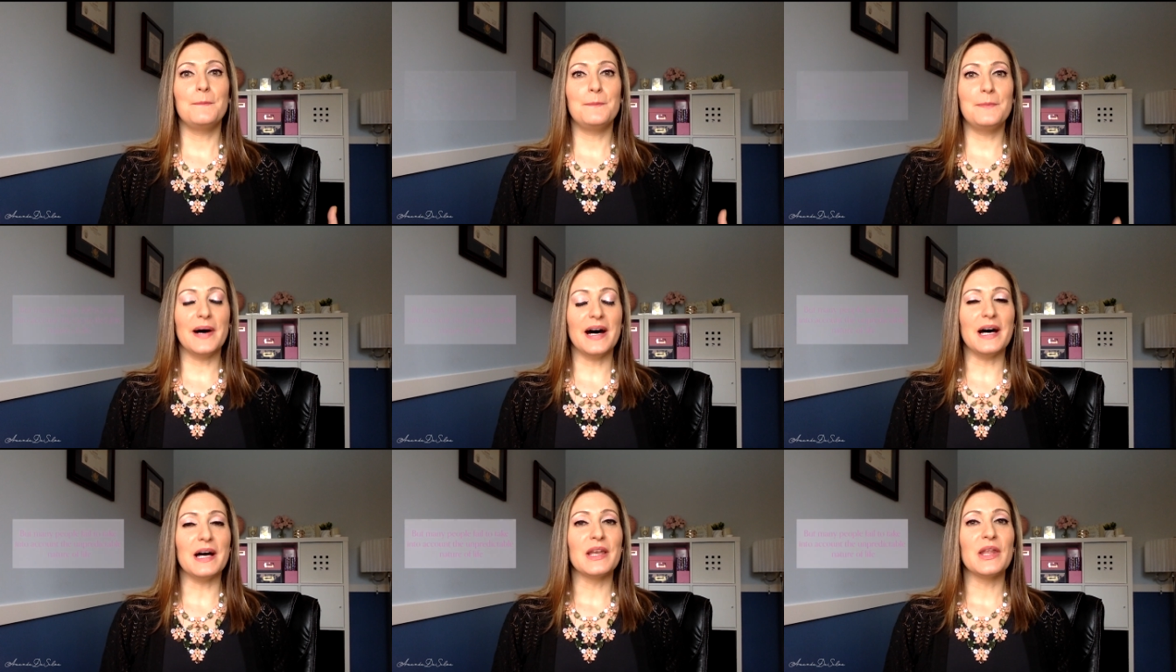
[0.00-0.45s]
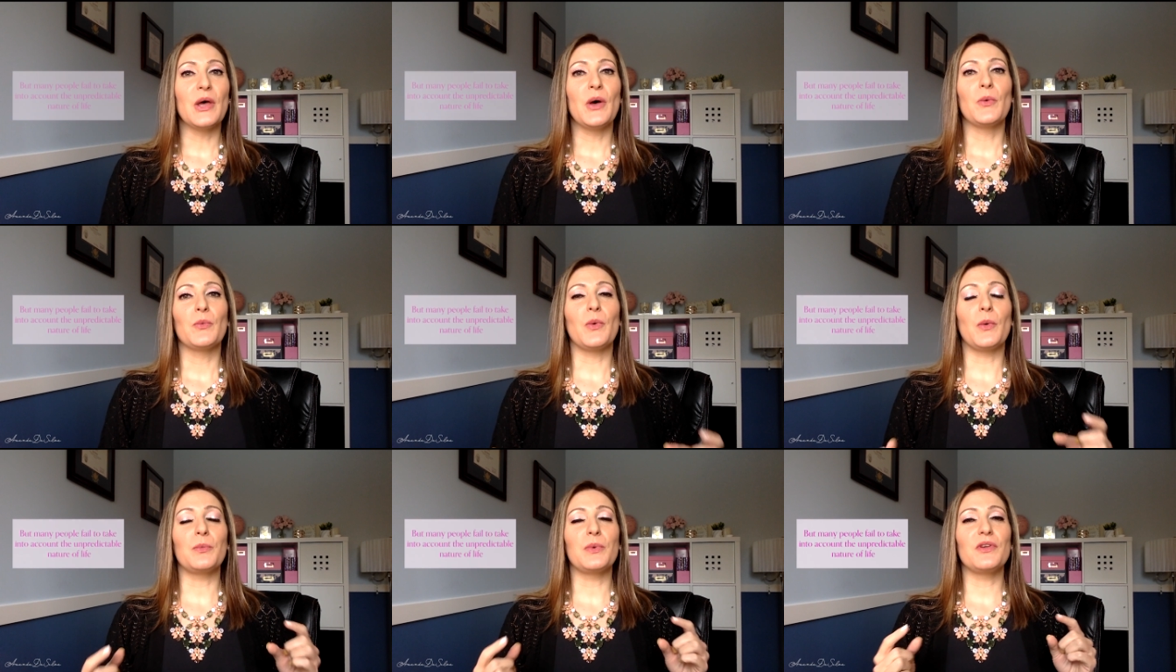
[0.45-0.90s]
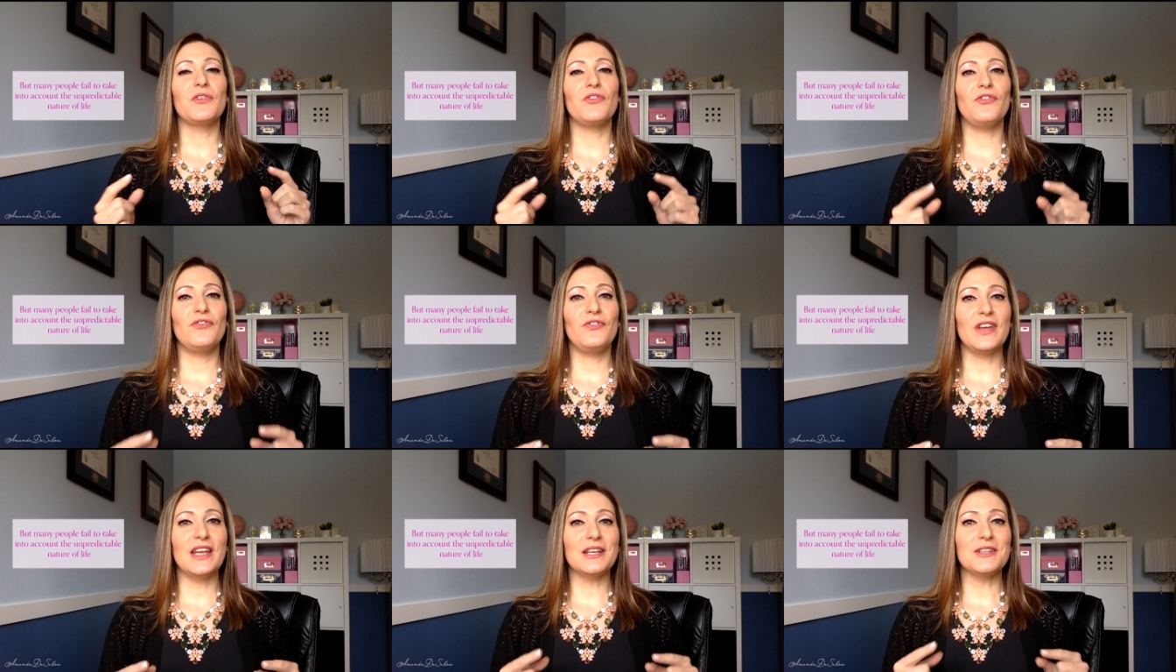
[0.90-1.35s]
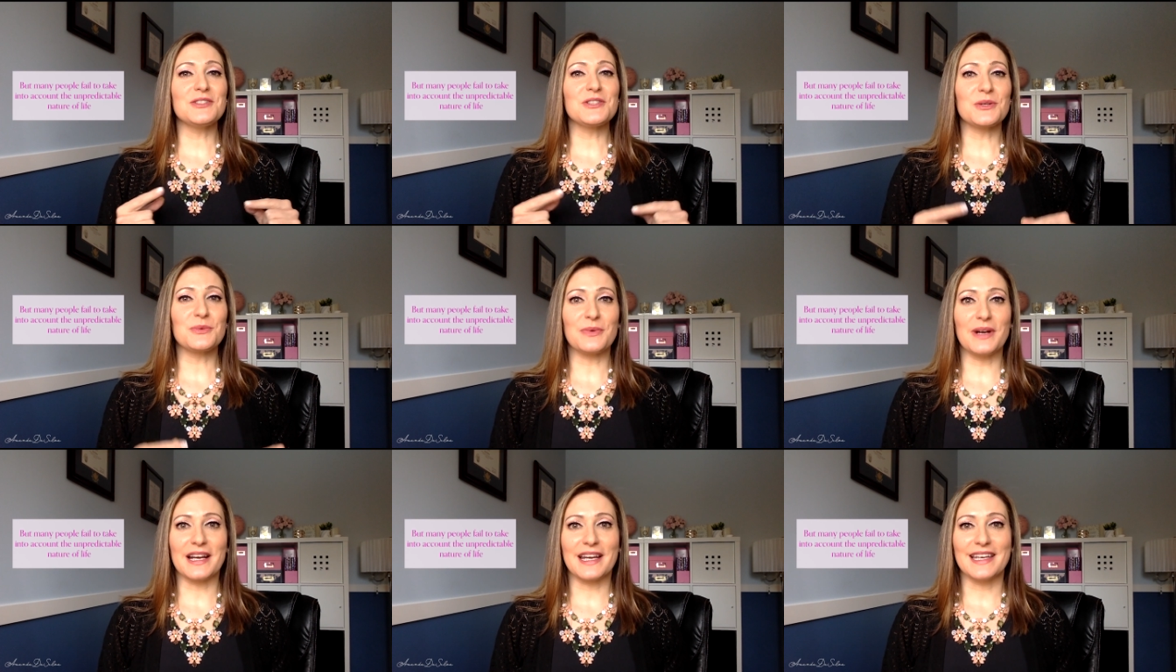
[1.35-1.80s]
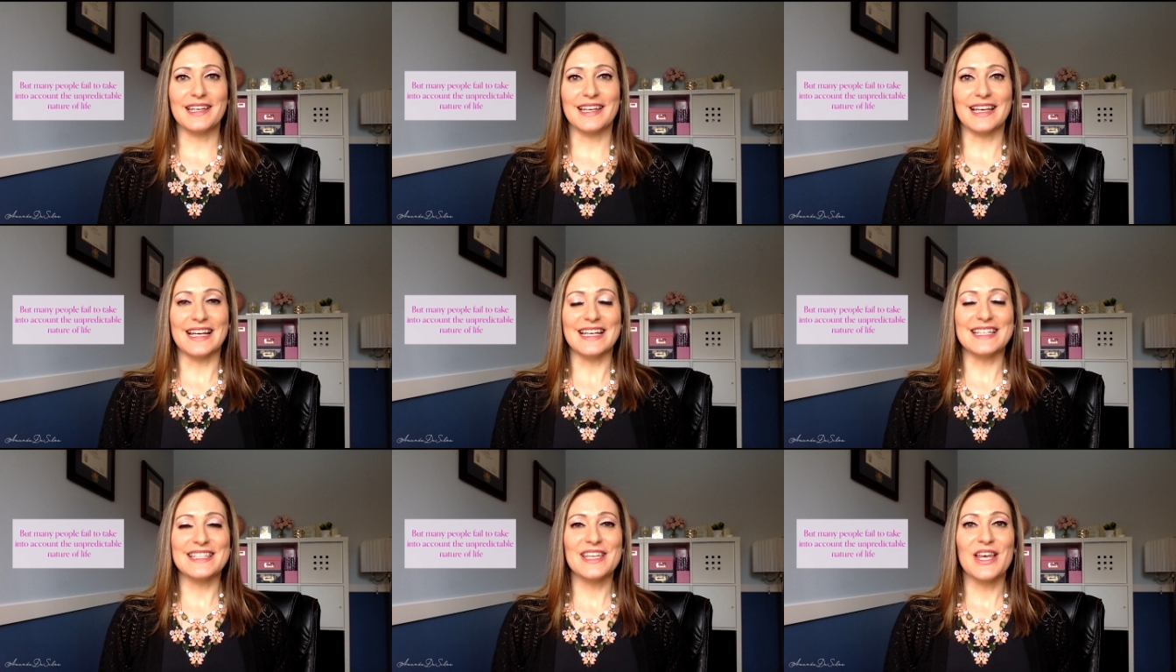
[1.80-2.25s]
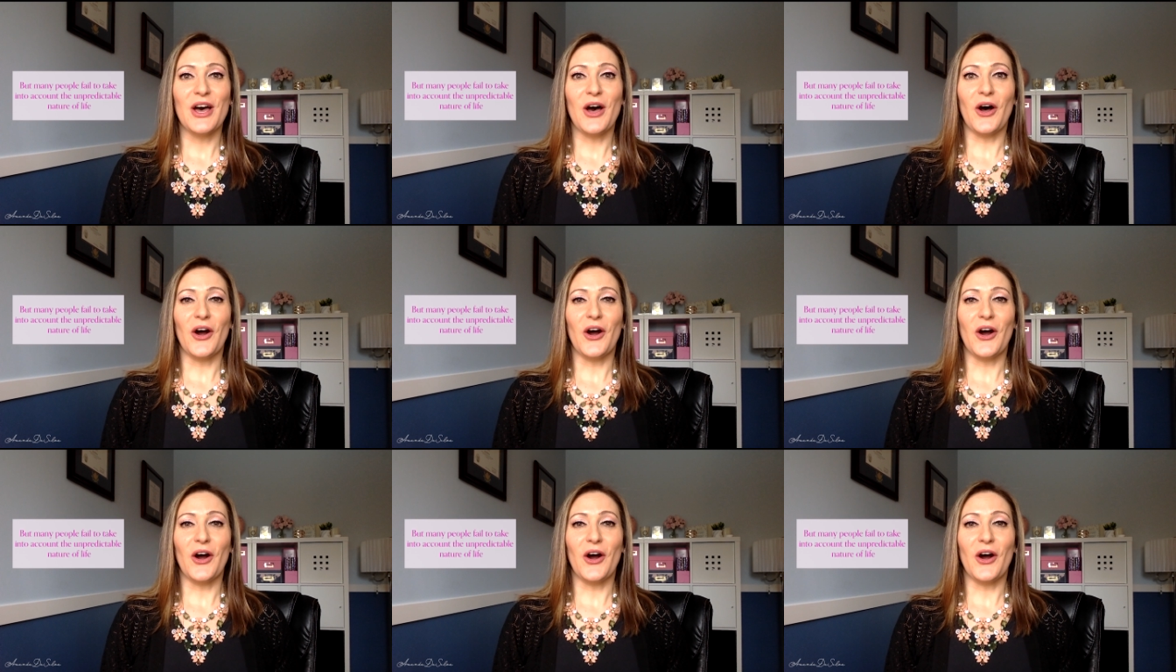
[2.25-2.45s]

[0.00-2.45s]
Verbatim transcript: But what we fail to recognize